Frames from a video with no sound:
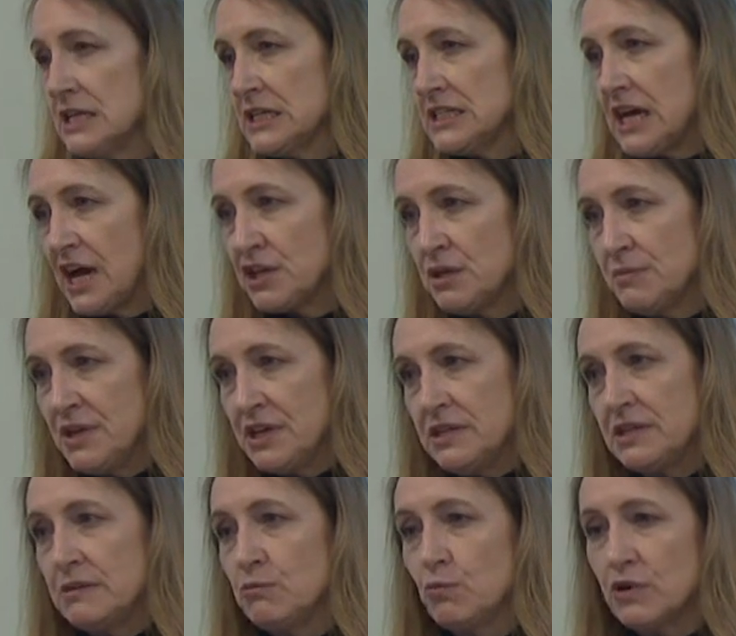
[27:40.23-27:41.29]
document
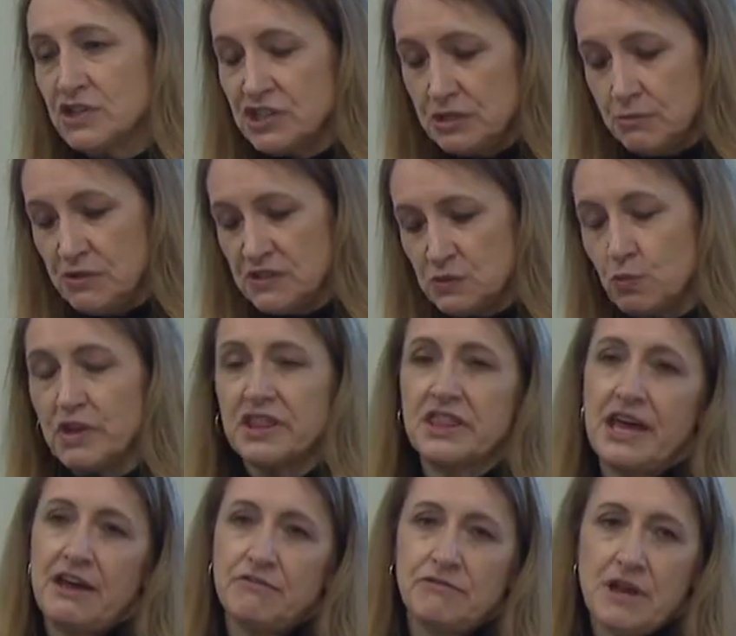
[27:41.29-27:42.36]
where she was with
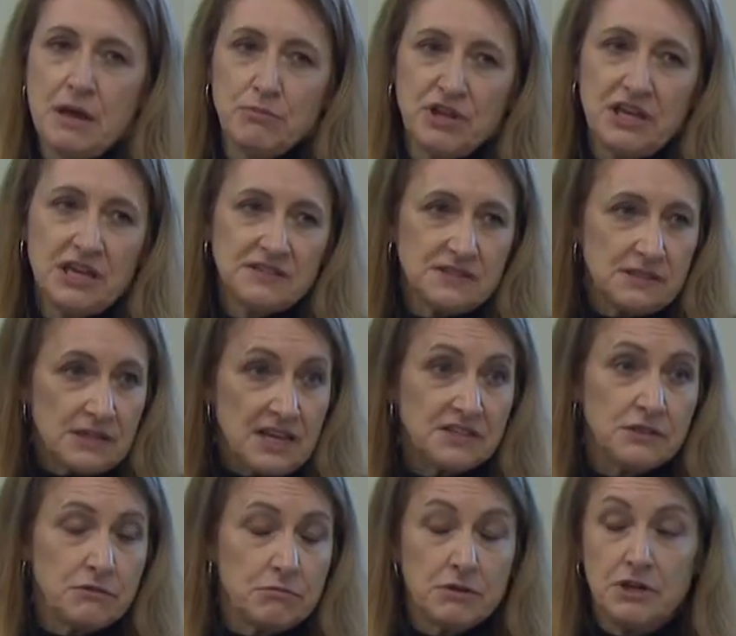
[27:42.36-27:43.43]
that family as, as
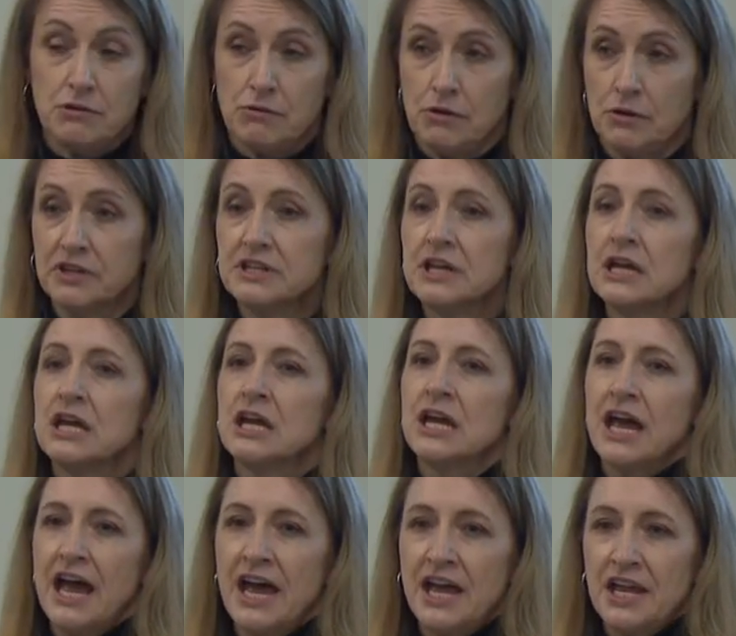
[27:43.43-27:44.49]
a three year old.
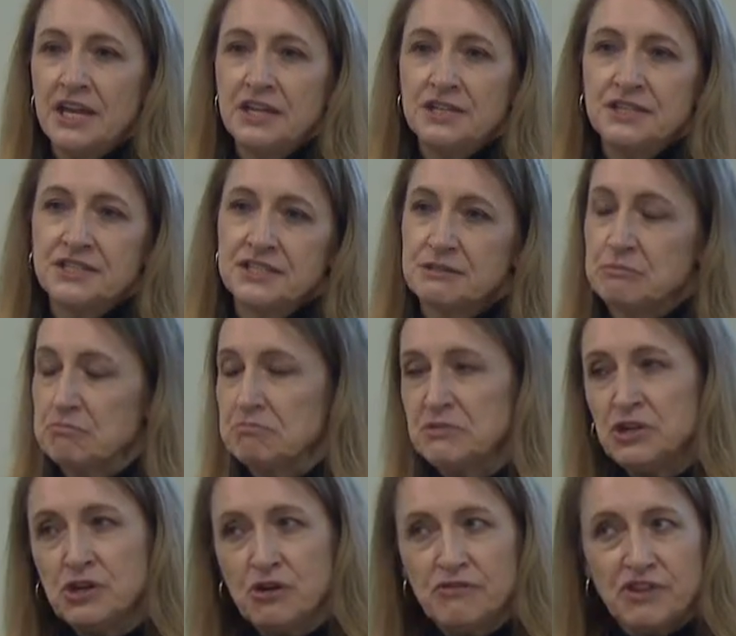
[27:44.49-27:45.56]
And,
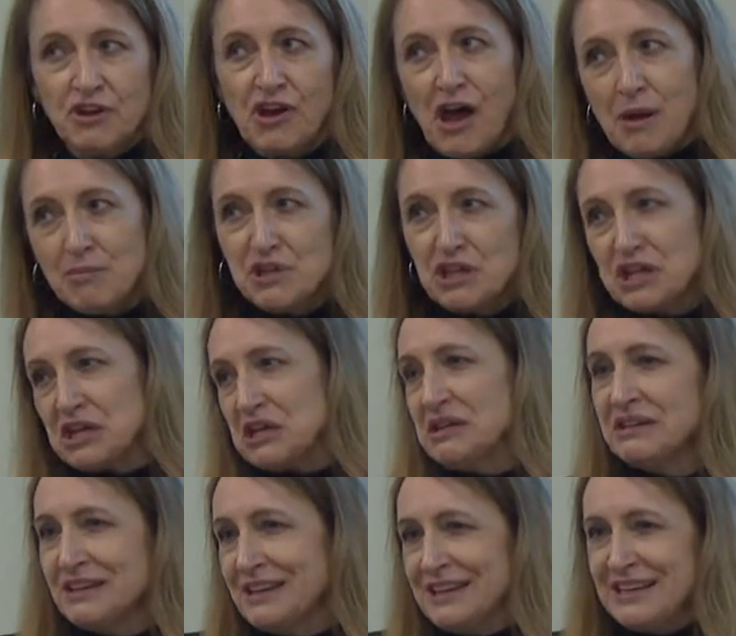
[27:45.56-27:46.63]
you know, the commonly
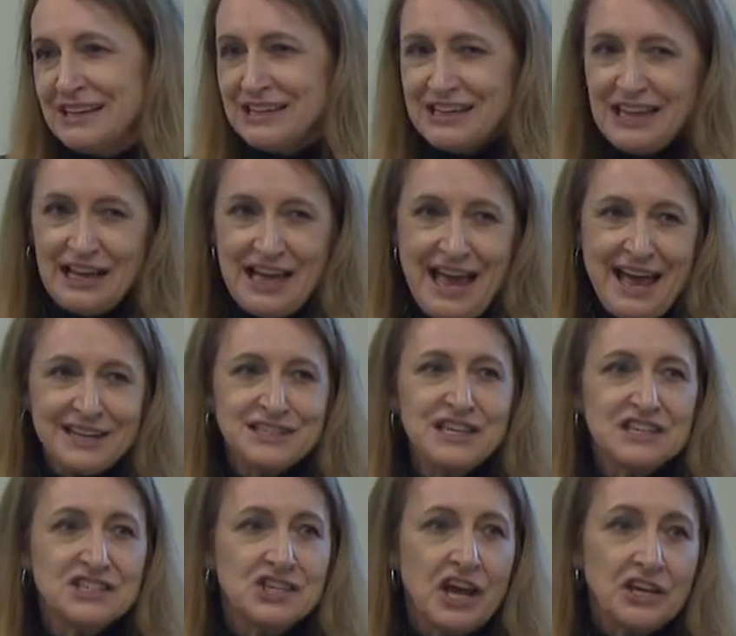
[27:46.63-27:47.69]
uh,
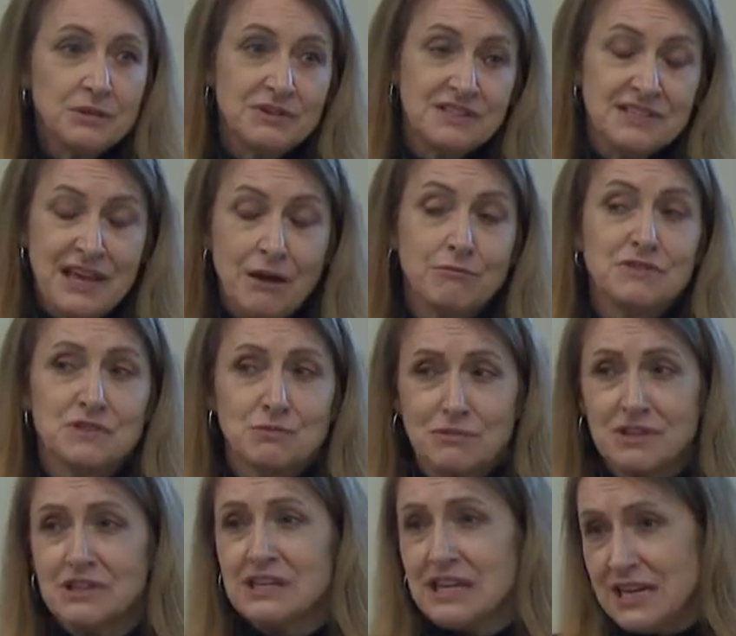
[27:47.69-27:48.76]
access documents, that was
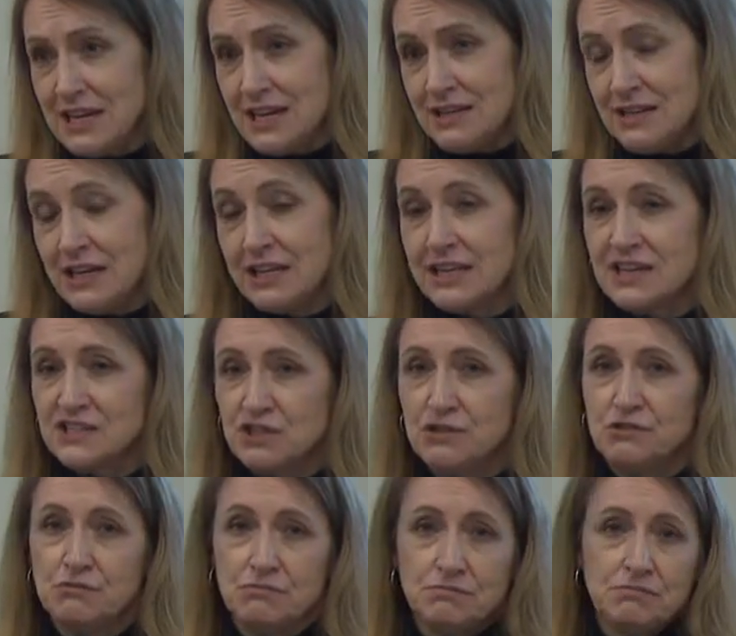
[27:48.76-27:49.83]
really it. Unless
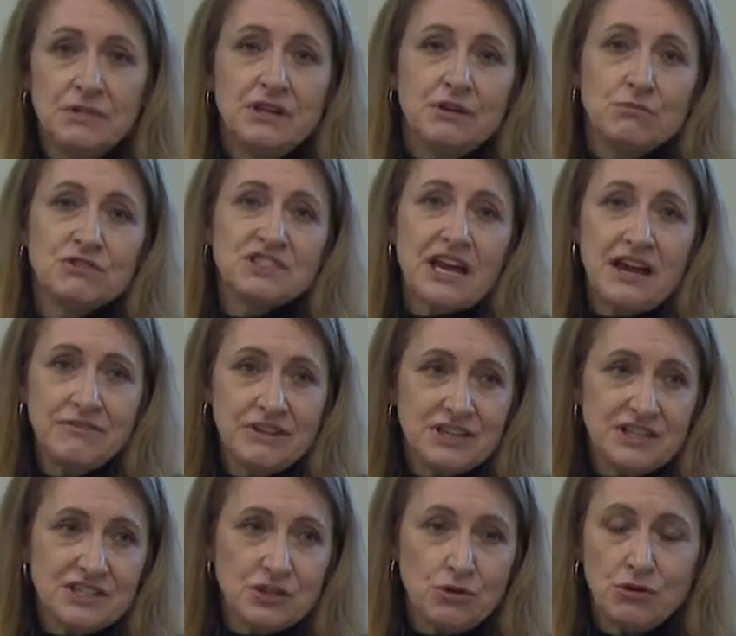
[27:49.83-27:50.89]
you were diving
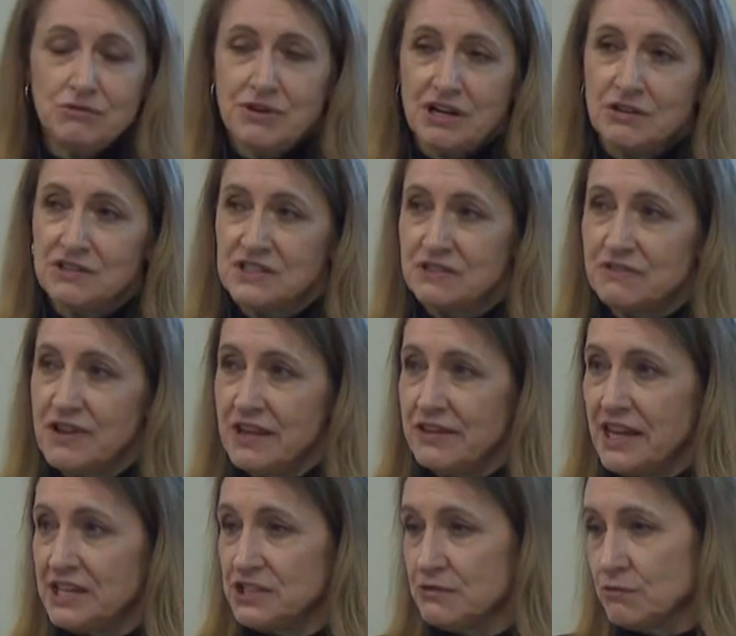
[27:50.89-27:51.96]
into court records and found
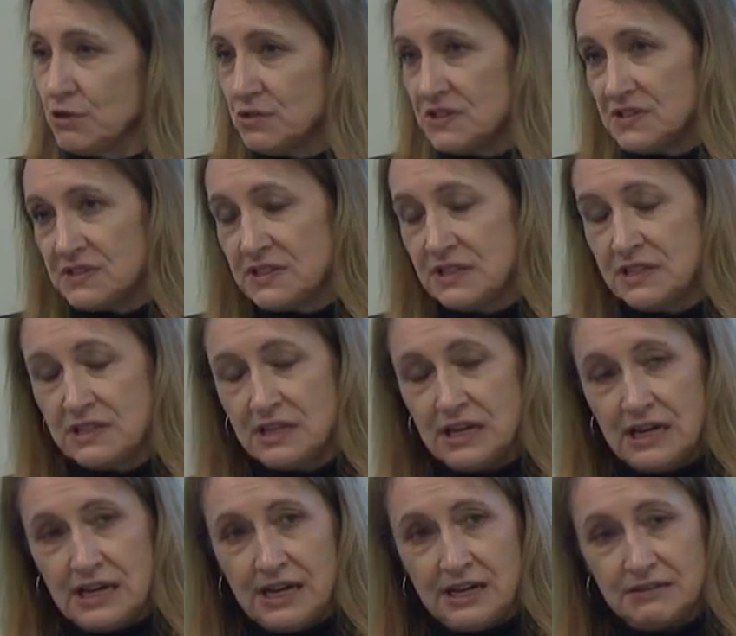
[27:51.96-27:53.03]
that divorce
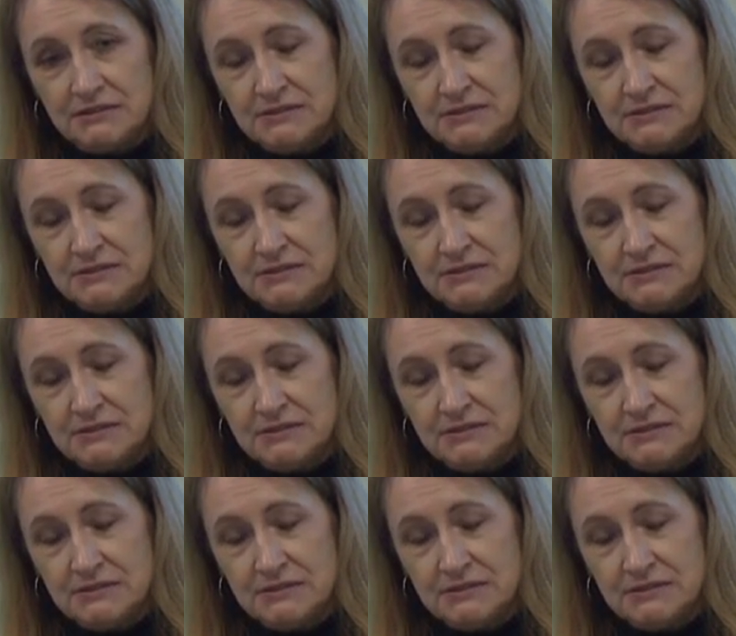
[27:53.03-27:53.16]
uh,